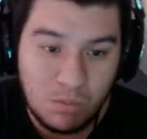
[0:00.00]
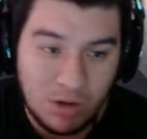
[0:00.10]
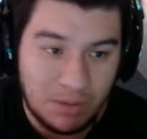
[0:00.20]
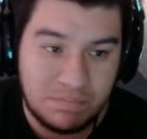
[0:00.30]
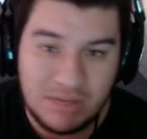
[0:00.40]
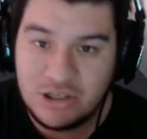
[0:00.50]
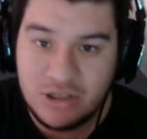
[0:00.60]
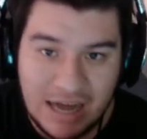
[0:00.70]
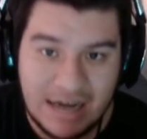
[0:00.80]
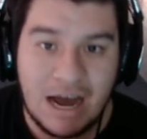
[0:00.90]
well, that's
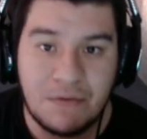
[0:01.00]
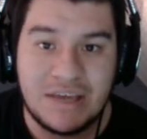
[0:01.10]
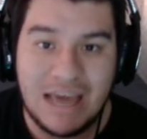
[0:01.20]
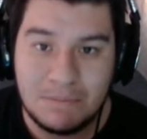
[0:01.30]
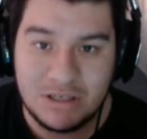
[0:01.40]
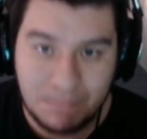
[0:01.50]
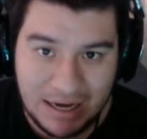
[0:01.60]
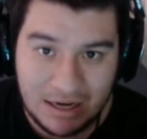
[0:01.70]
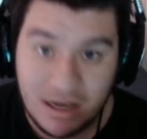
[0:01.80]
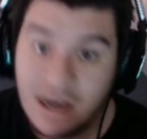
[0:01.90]
just kind of how the game is
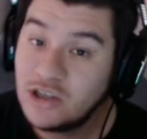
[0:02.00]
made.